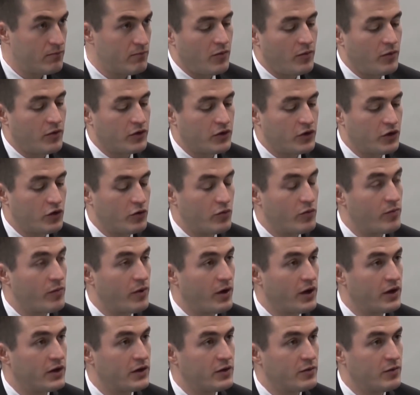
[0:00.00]
about the human
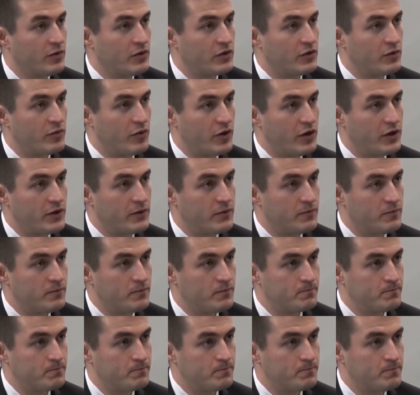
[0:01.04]
mind, about the brain?
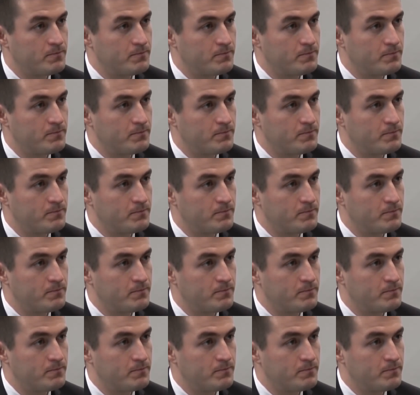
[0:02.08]
Yeah,